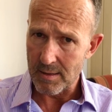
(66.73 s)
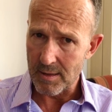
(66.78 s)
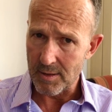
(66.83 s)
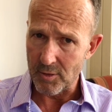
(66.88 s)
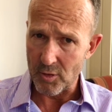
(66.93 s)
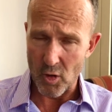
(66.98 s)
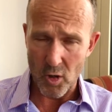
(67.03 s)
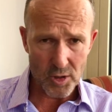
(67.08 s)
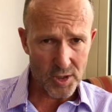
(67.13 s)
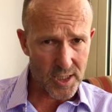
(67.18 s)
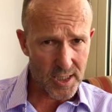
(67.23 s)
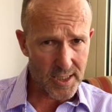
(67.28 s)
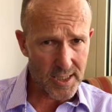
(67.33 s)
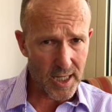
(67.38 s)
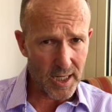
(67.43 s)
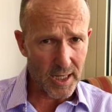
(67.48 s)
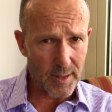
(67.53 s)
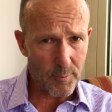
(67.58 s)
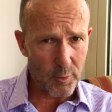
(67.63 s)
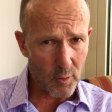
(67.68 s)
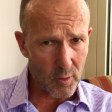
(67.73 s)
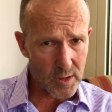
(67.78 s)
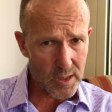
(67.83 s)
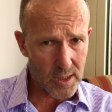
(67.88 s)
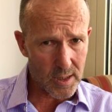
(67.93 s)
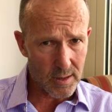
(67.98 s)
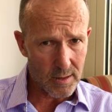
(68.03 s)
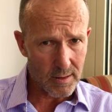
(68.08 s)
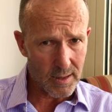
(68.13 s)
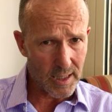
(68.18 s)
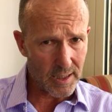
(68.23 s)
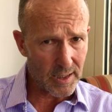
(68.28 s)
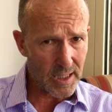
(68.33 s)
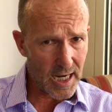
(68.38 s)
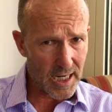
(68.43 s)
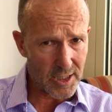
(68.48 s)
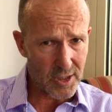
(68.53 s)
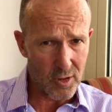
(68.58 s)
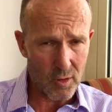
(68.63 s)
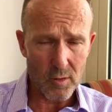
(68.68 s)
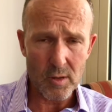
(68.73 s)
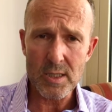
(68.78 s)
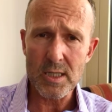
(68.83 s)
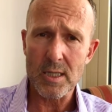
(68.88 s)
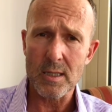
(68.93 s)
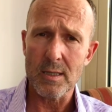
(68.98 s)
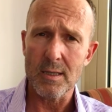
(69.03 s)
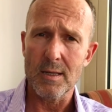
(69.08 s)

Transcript: not just the Liberals and Nationals,